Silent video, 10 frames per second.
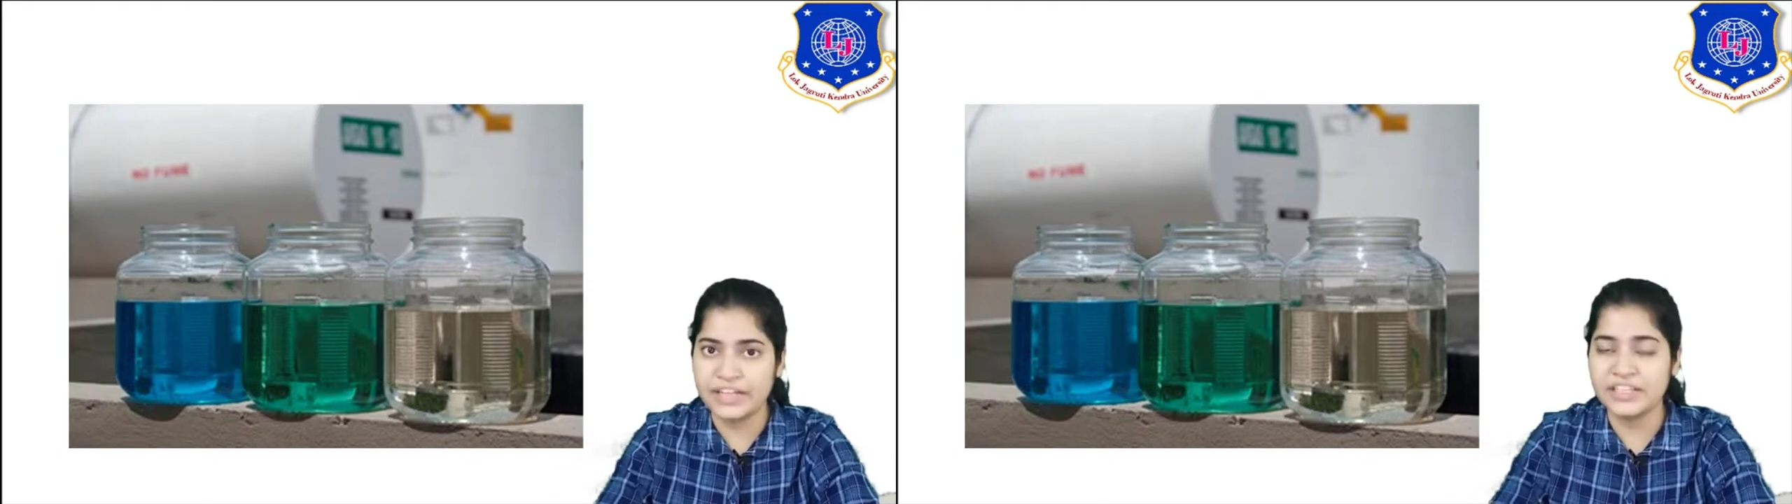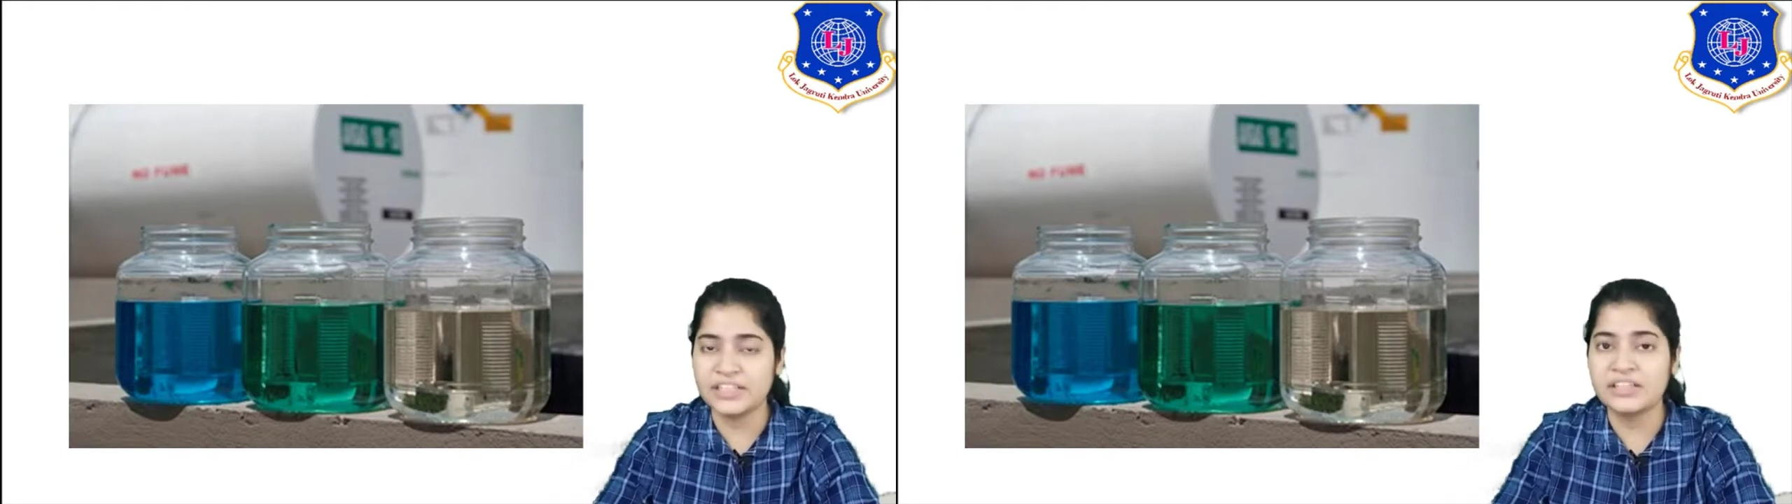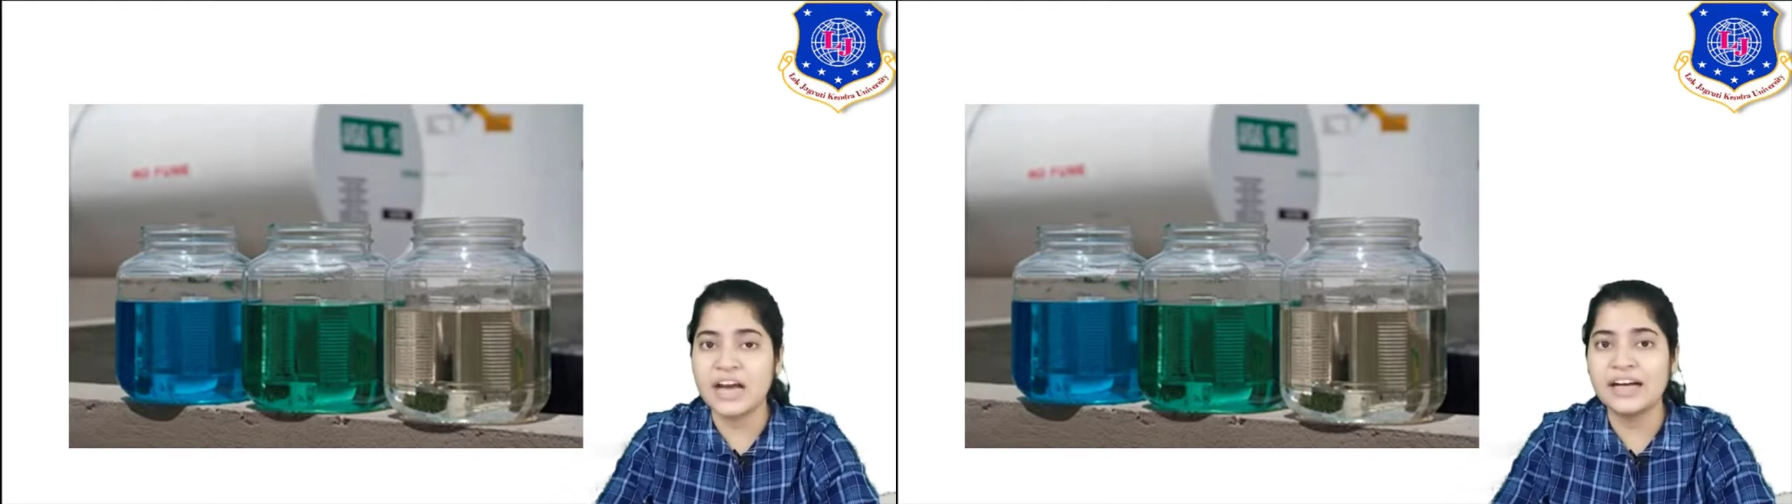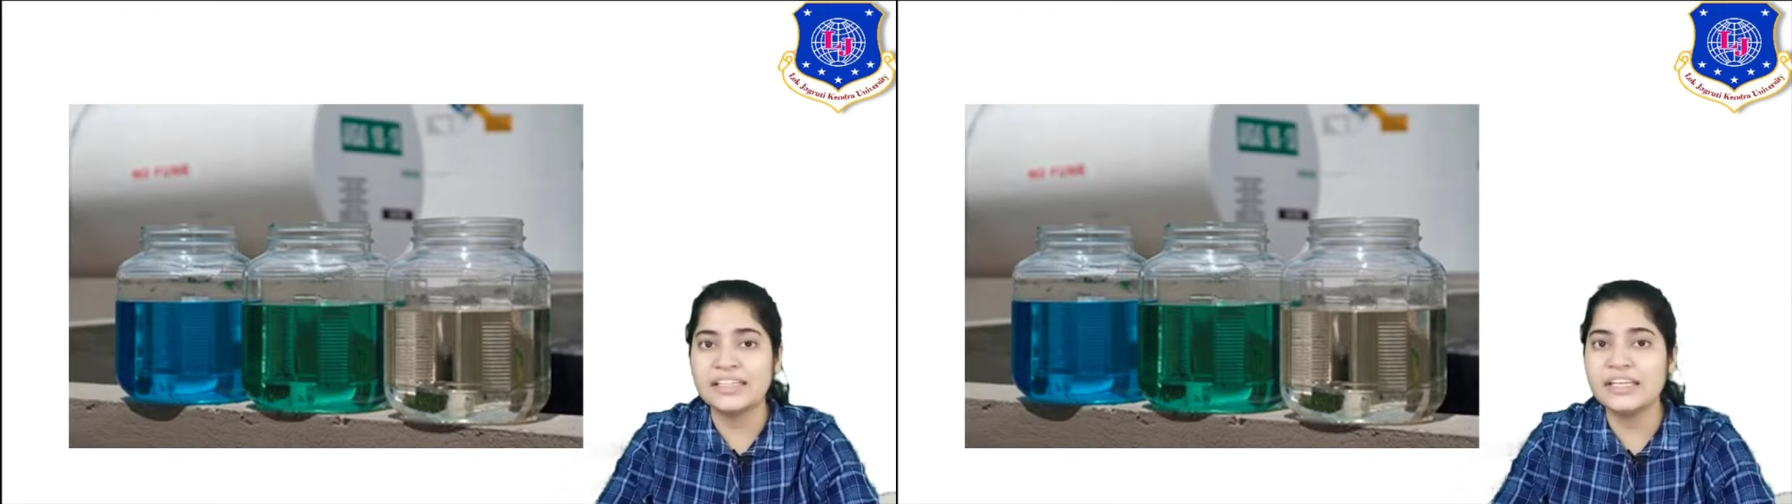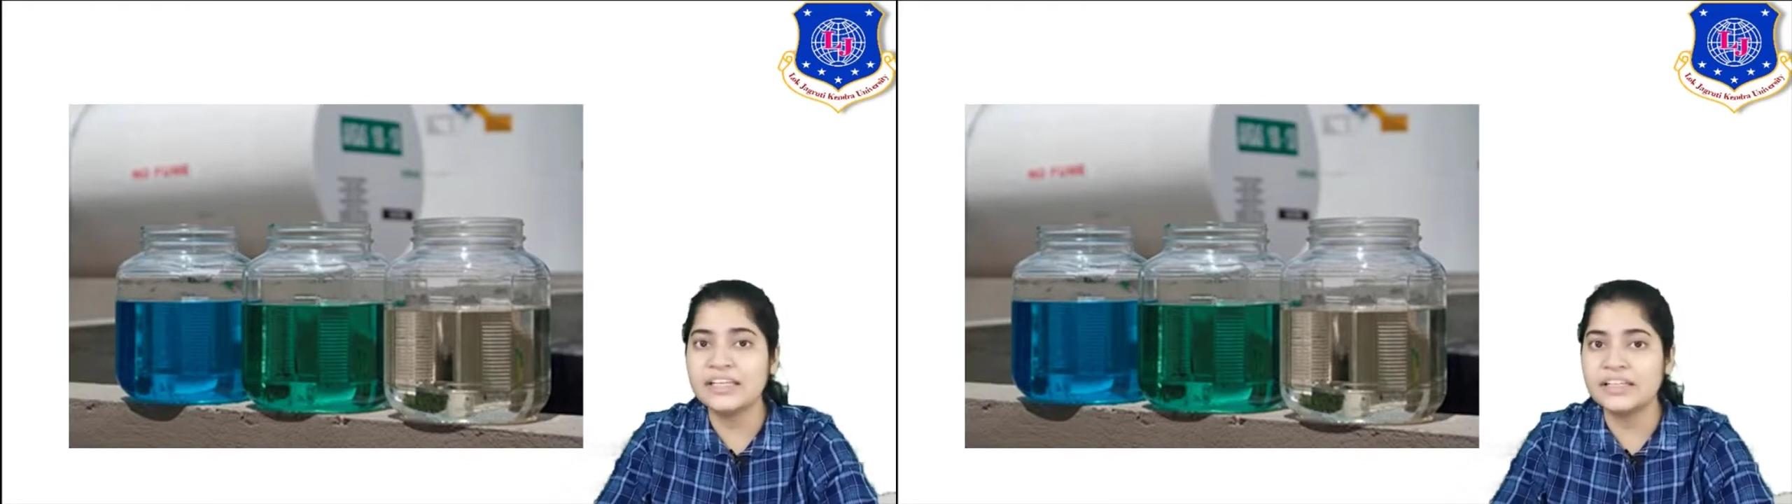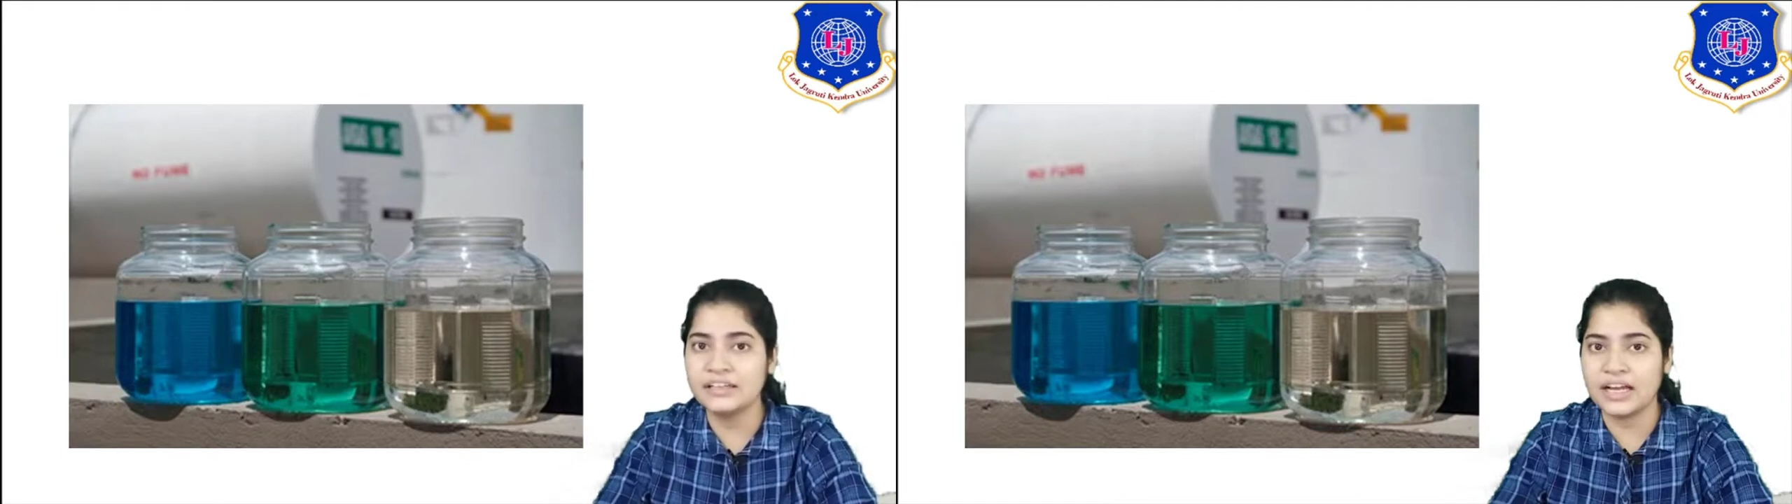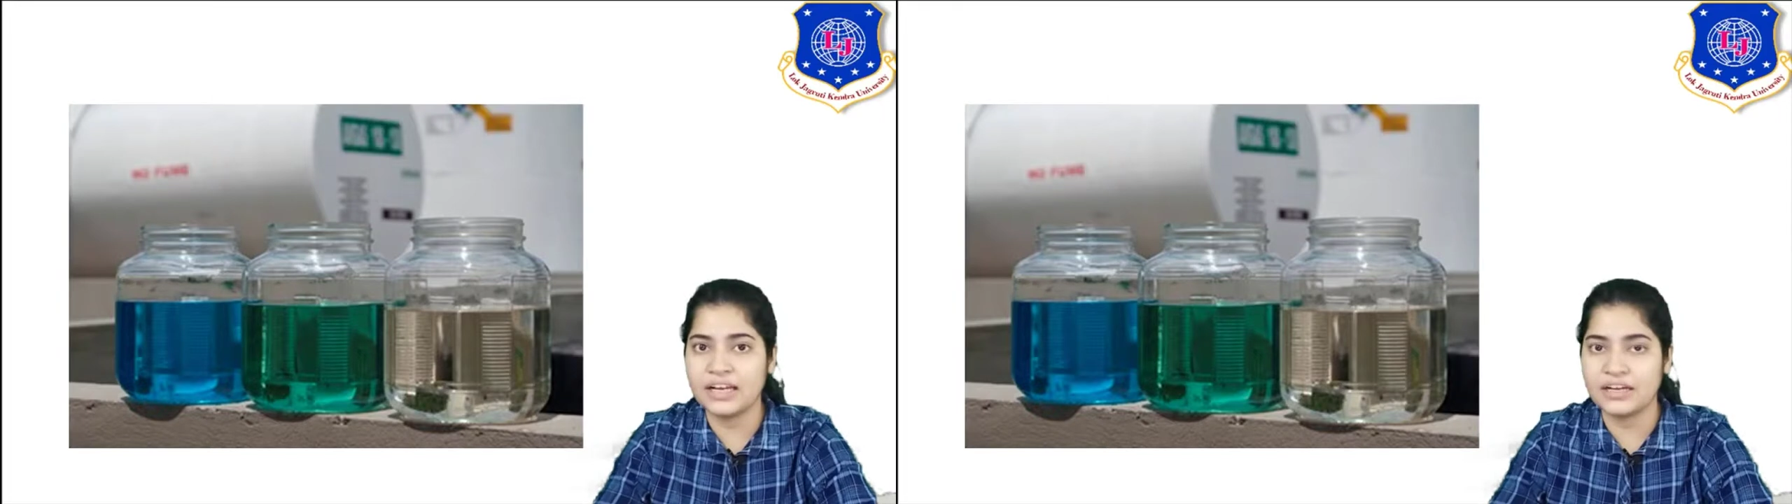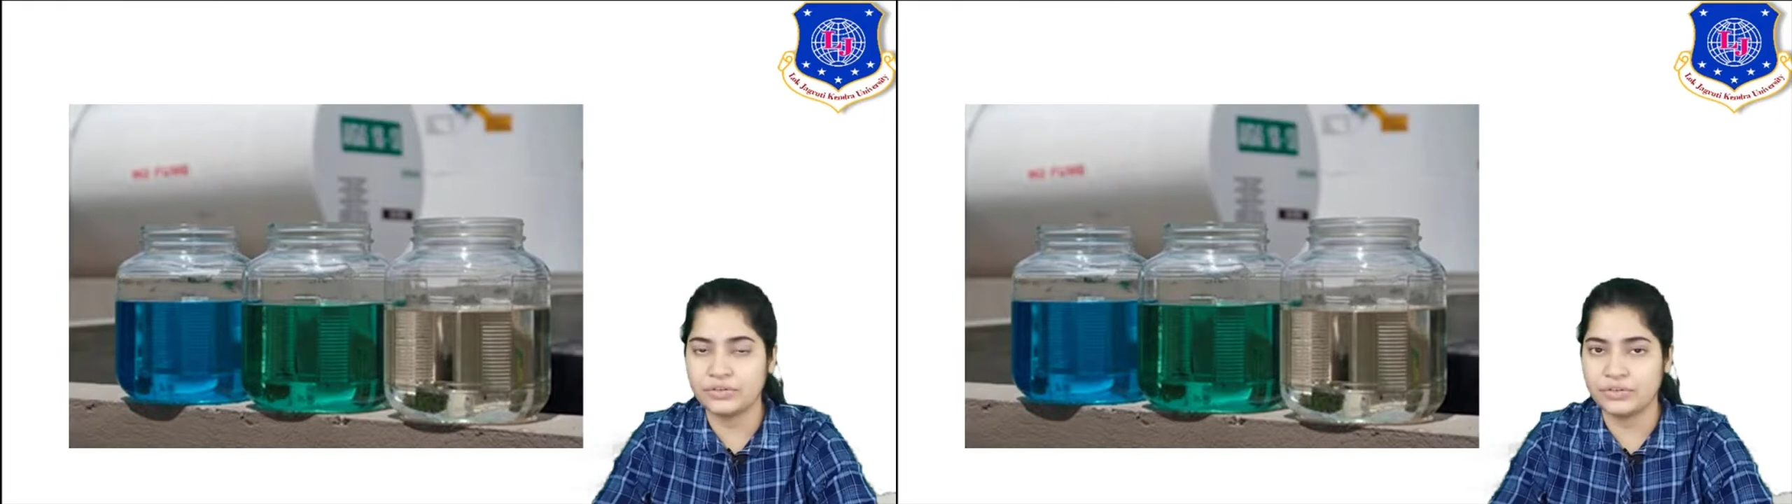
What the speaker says: it is dark green in color.